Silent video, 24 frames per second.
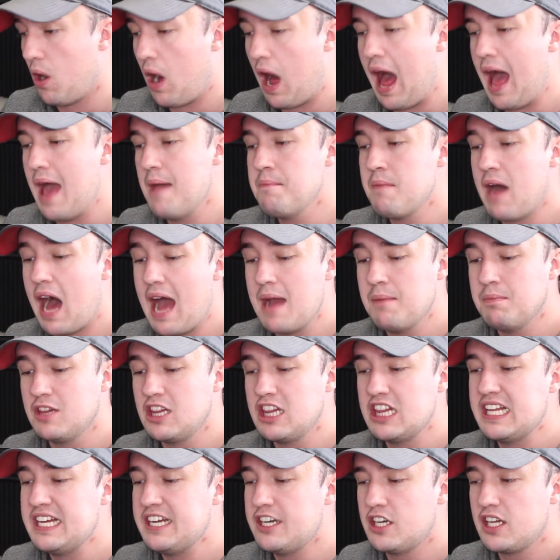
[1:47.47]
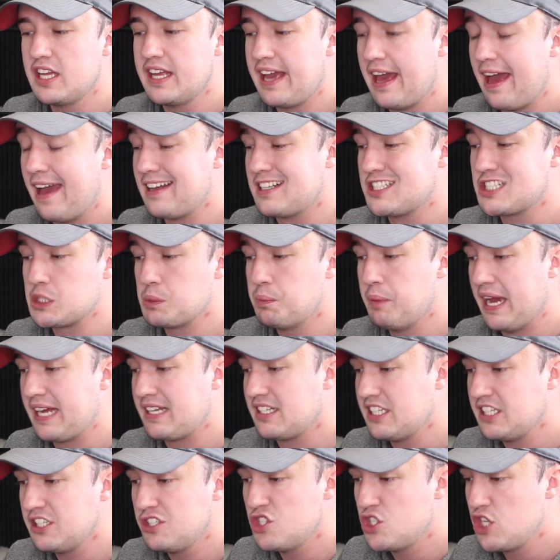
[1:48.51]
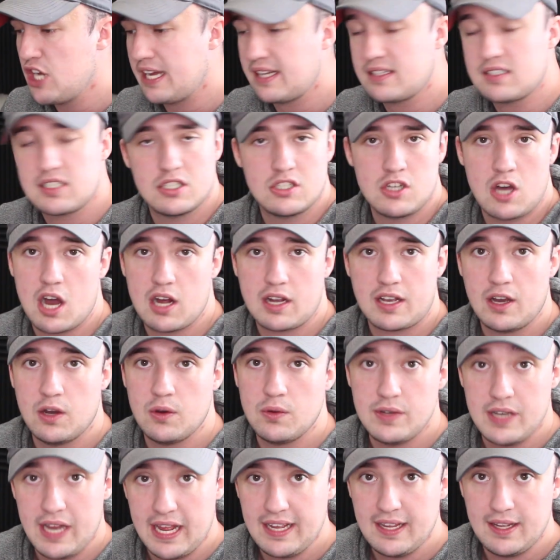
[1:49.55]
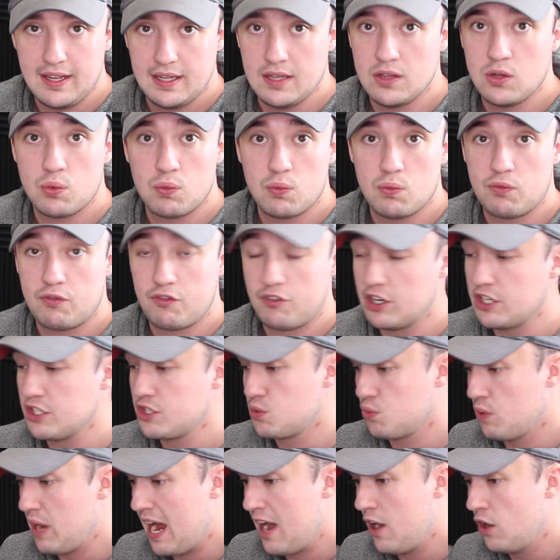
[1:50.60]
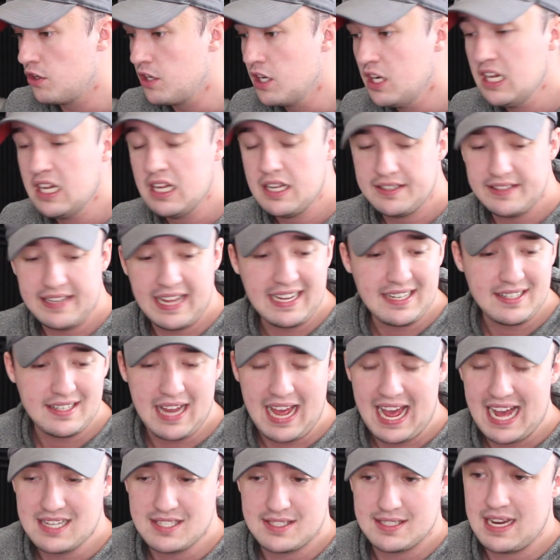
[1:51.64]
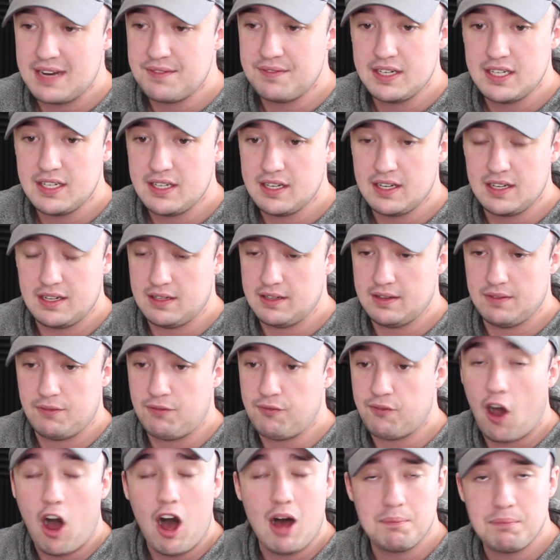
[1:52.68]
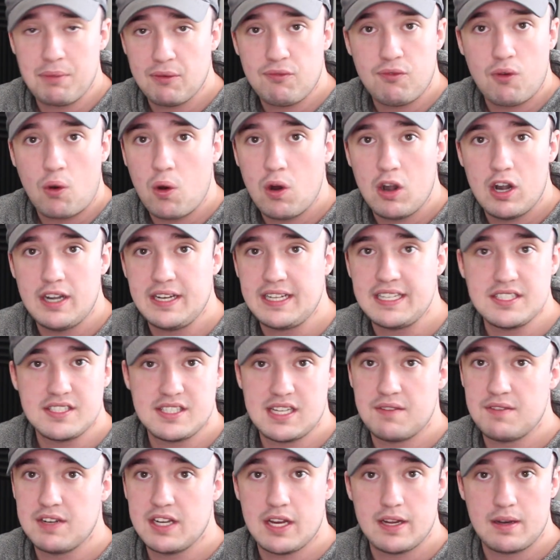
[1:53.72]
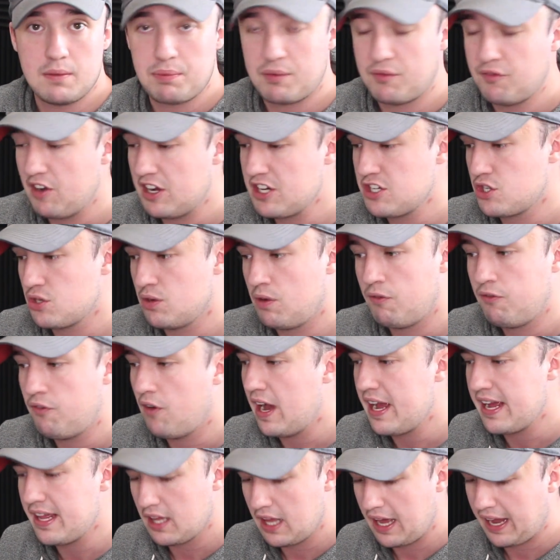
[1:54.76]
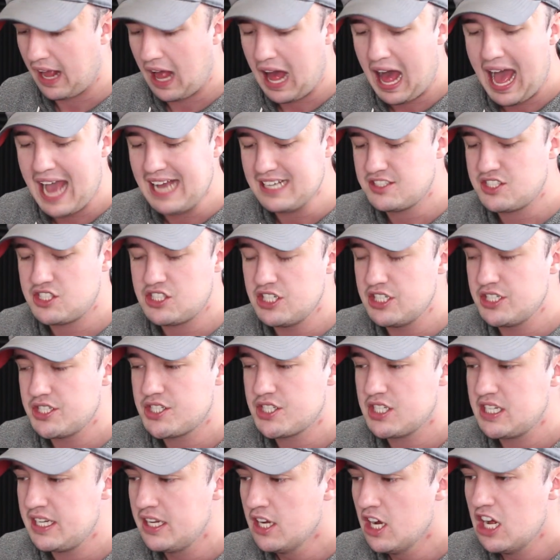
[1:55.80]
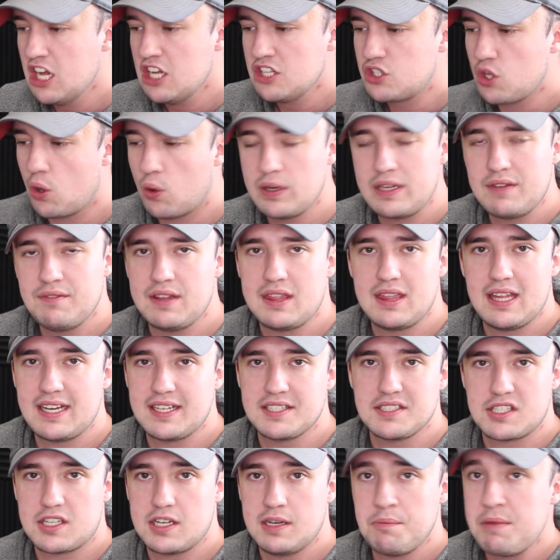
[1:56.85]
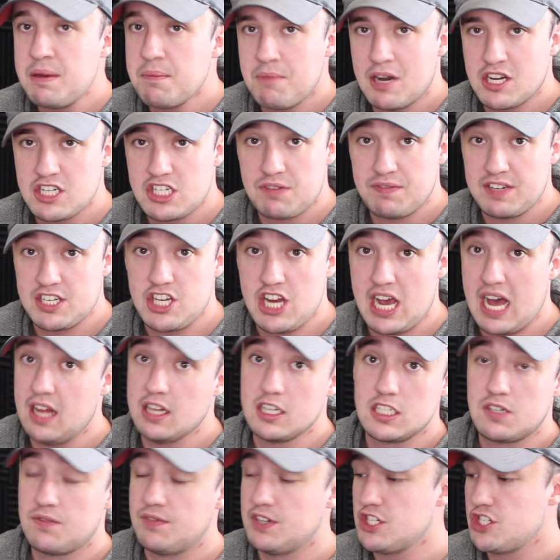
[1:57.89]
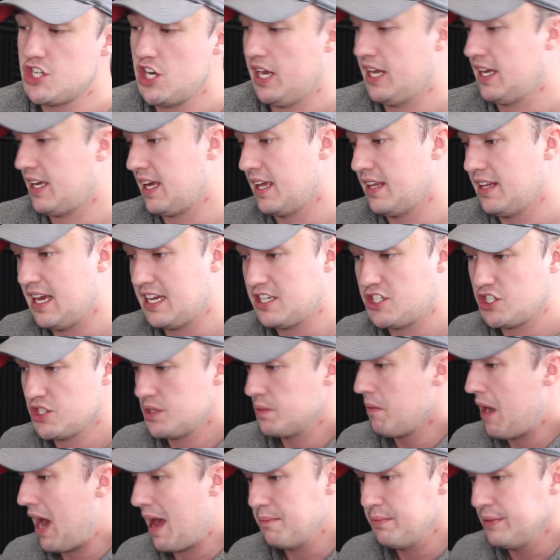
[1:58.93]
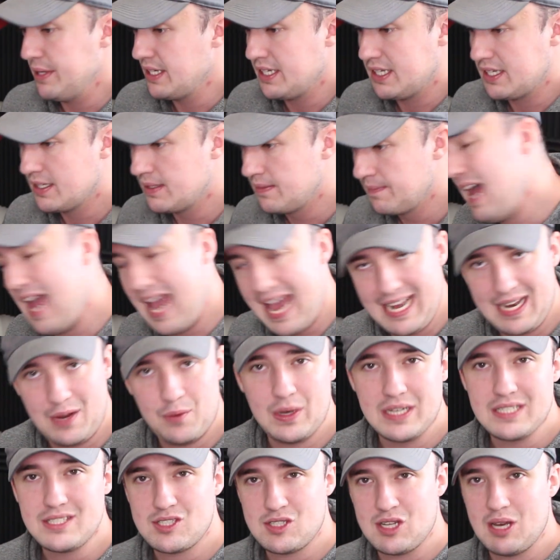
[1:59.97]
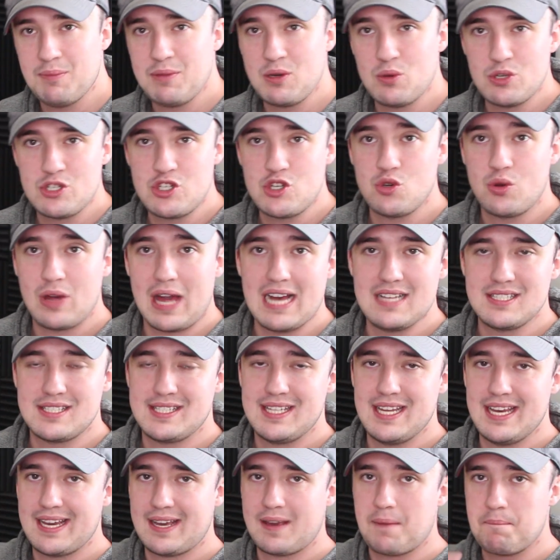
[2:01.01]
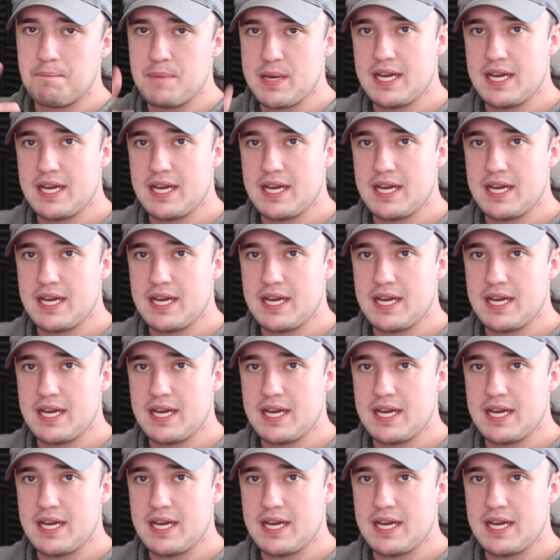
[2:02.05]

I'm literally expecting Jake to knock out Nate in the first round. Nate has never fought before. He's never done a professional fight. Like, I seriously don't even think it's gonna be much of a challenge for Jake. And that's just my opinion. Anyways, tell me what you guys think.